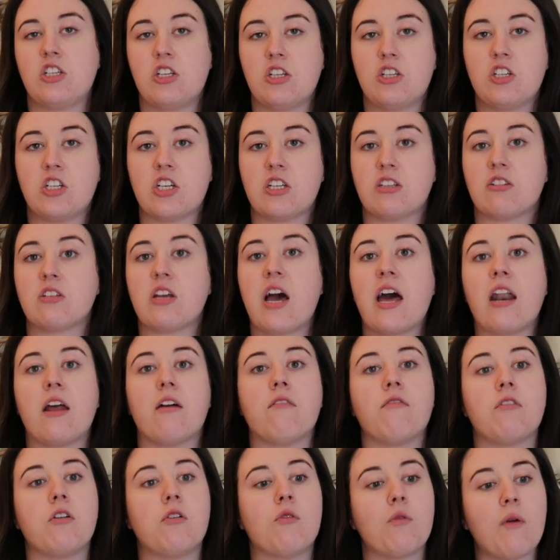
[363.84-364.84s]
to just kind
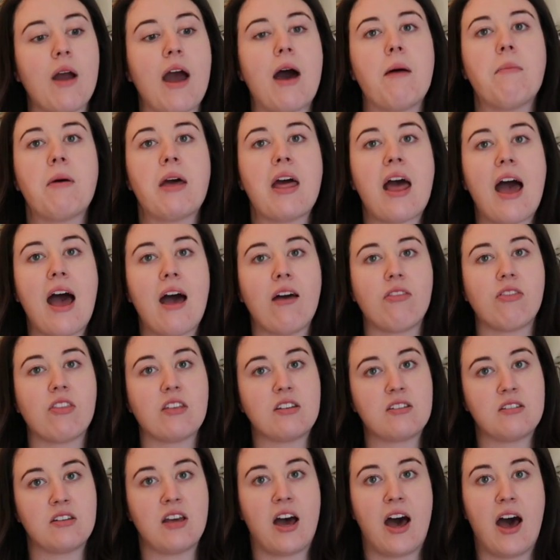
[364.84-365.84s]
of grab it at
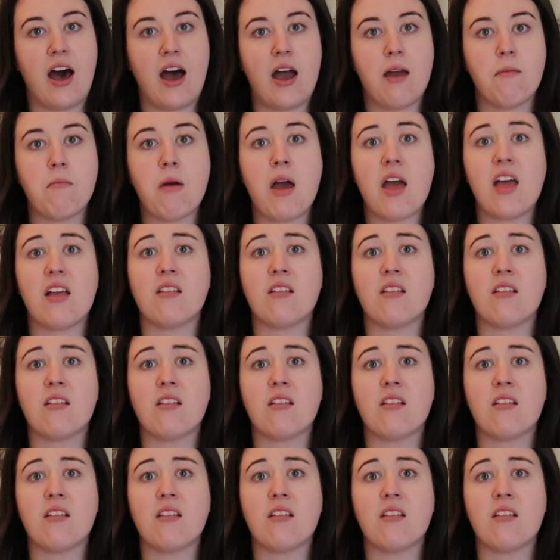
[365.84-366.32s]
the time.